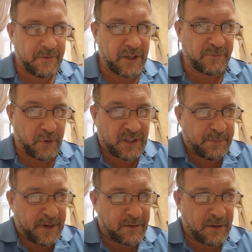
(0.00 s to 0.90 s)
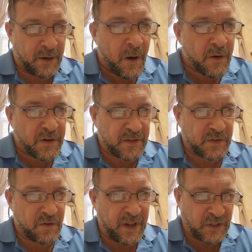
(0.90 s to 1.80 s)
The Spirit is Spirit, and all
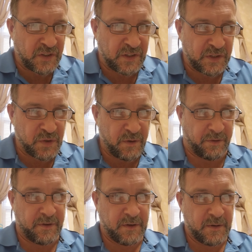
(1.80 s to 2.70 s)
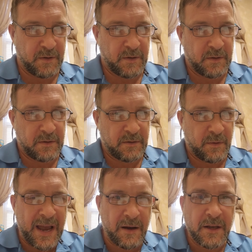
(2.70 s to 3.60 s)
goodness, righteousness, and truth.
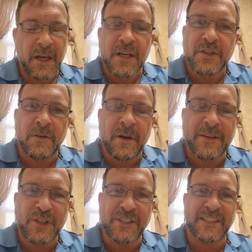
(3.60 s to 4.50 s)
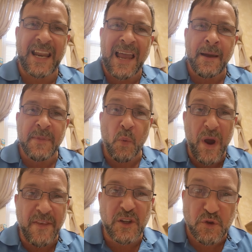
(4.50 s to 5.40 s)
Wow. you know, Jesus said, I am the
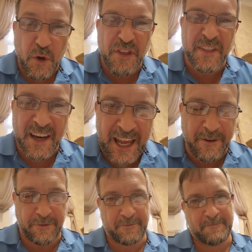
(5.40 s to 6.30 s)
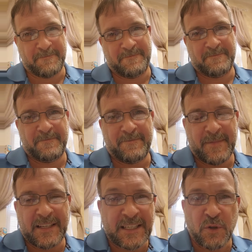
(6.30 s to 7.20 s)
way, the truth, and the life. He
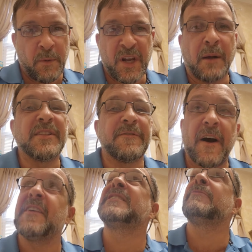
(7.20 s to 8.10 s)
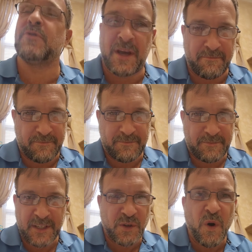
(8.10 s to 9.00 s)
said, No one comes to the Father except through Him.
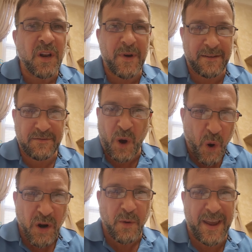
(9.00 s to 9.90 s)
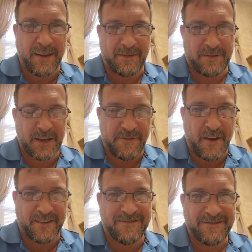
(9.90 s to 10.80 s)
He's the only way, the only way to the
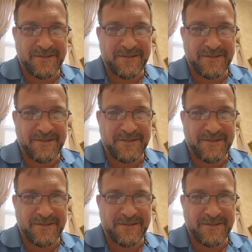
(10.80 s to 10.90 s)
Father.